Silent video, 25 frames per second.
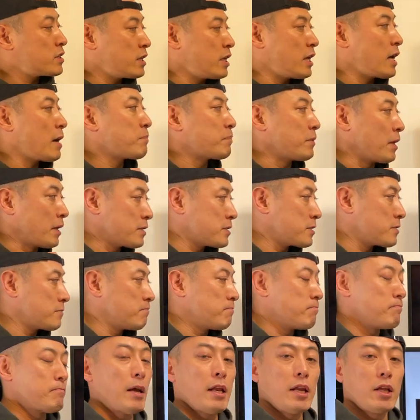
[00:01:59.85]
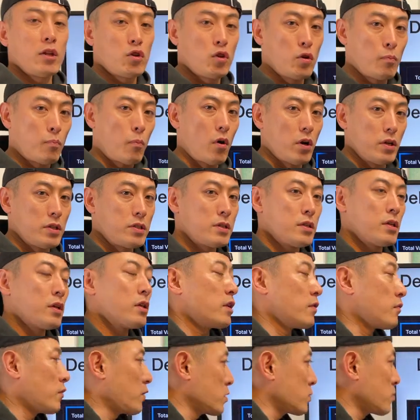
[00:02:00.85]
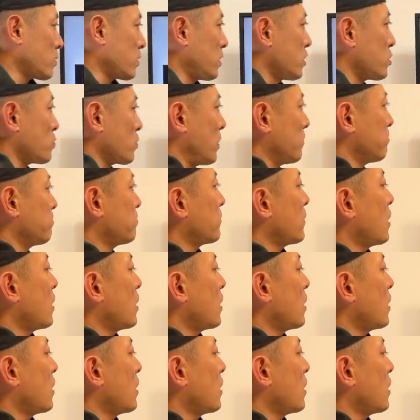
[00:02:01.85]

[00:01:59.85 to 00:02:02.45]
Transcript: key updates, mainly 2 points. The first one, this one.